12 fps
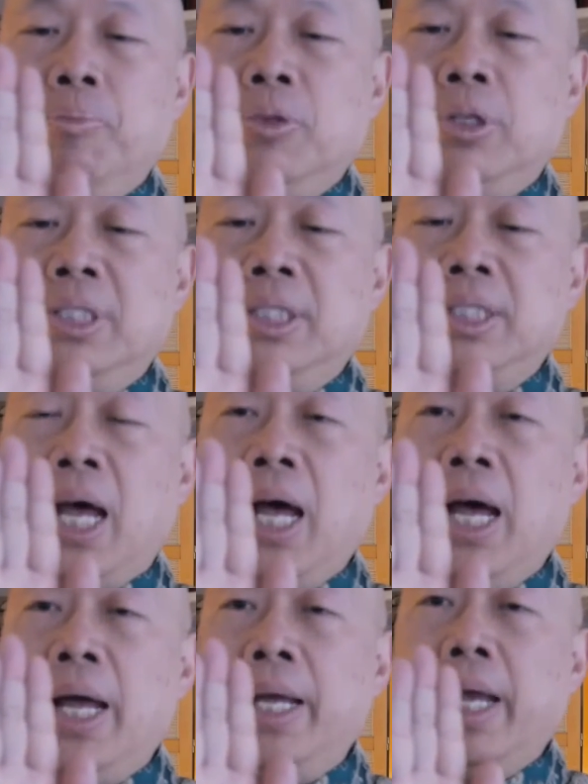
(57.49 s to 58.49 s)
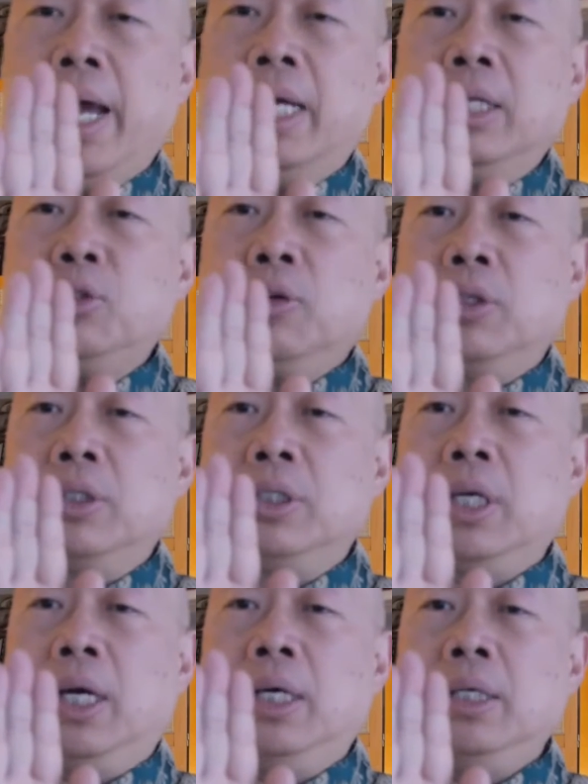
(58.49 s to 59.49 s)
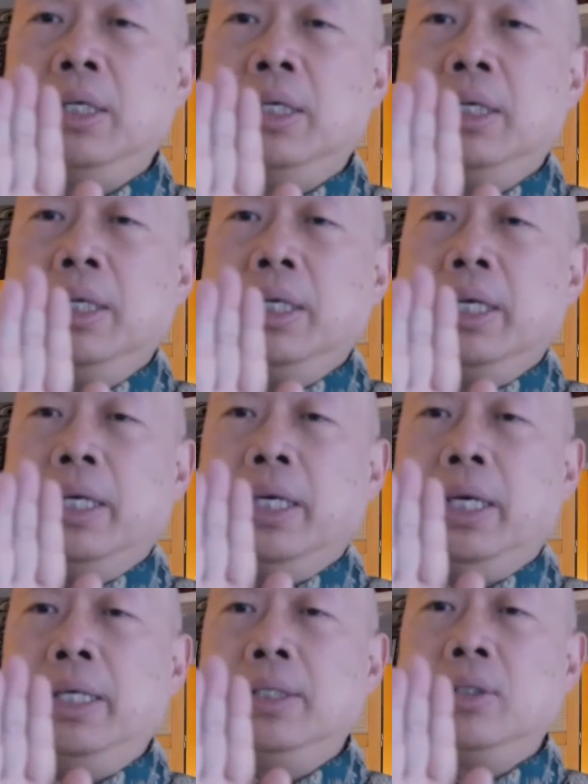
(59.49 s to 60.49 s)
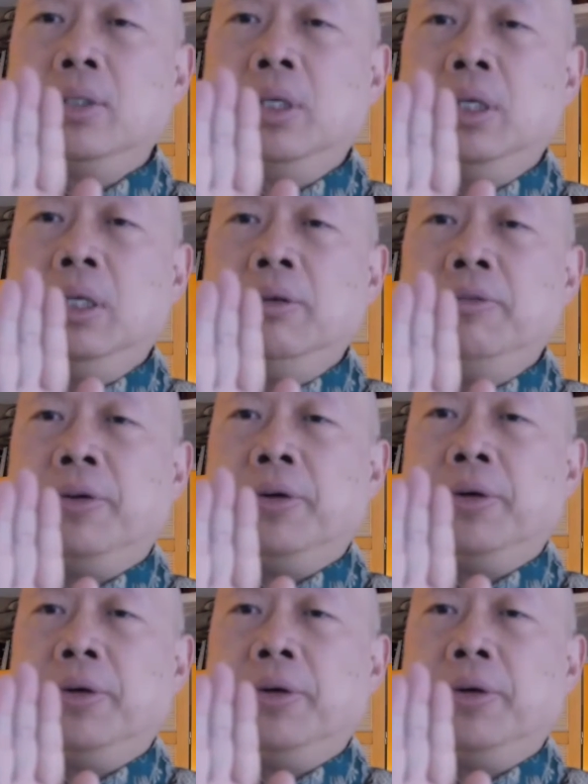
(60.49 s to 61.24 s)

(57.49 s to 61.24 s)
The side edge of the tongue is the liver,